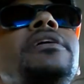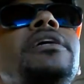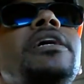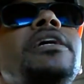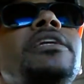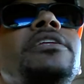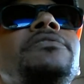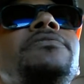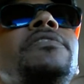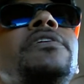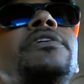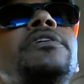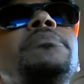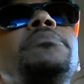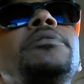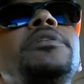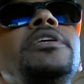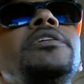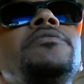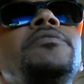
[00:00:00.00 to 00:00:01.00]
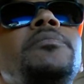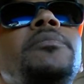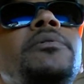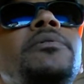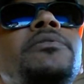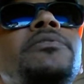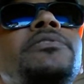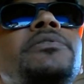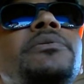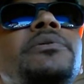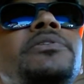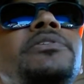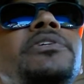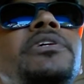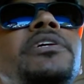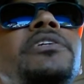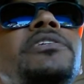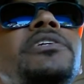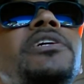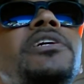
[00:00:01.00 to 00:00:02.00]
And it's very believable. So
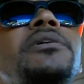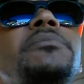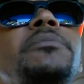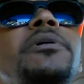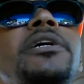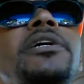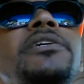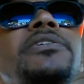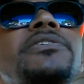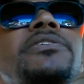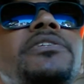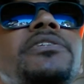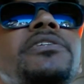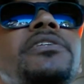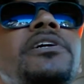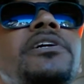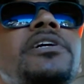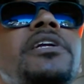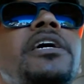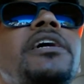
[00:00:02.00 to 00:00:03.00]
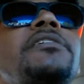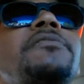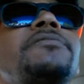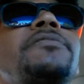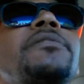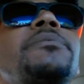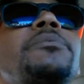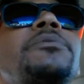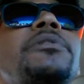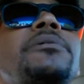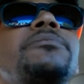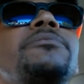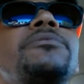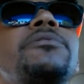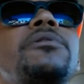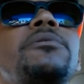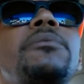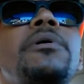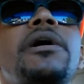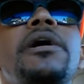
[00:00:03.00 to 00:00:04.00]
it's a good mix. They're going to have fun with them
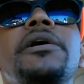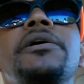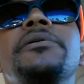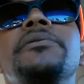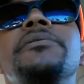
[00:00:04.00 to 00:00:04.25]
for a while.